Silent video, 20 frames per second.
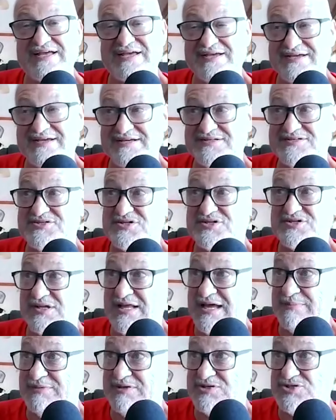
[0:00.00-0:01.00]
against
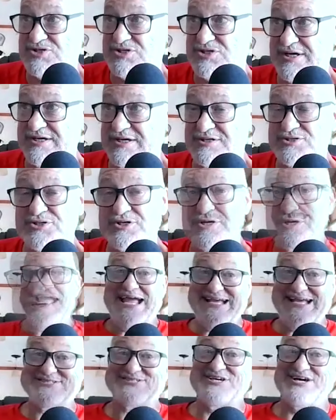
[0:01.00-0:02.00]
climate change.
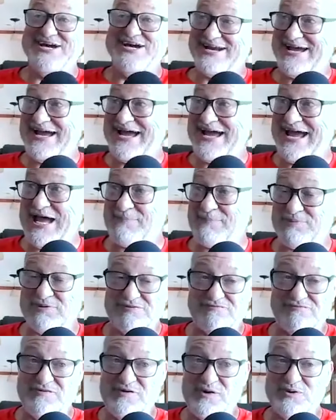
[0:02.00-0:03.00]
It's going to
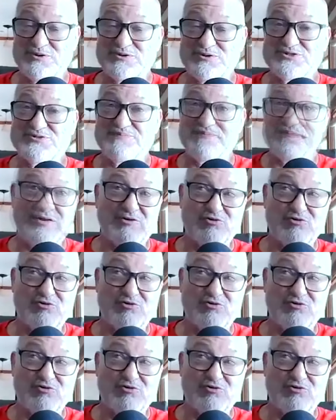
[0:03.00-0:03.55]
happen, folks.